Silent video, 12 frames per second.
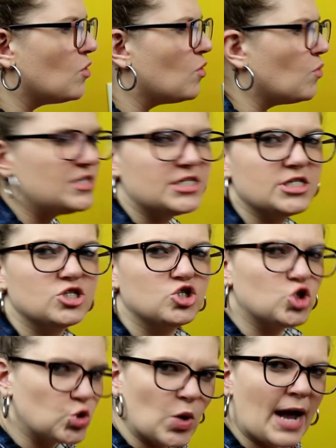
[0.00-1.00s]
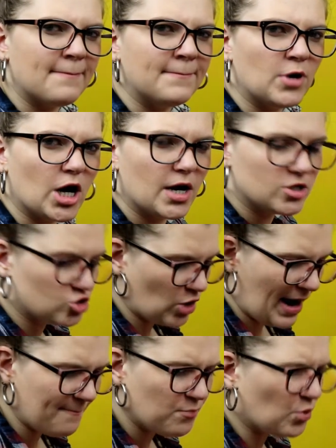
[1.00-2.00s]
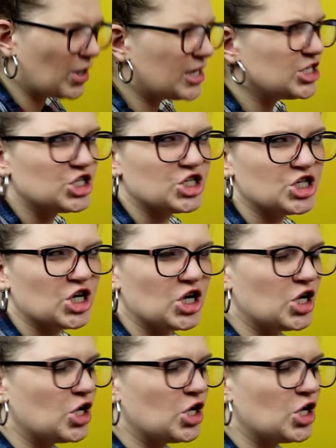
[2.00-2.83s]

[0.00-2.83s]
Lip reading: What does dry brush?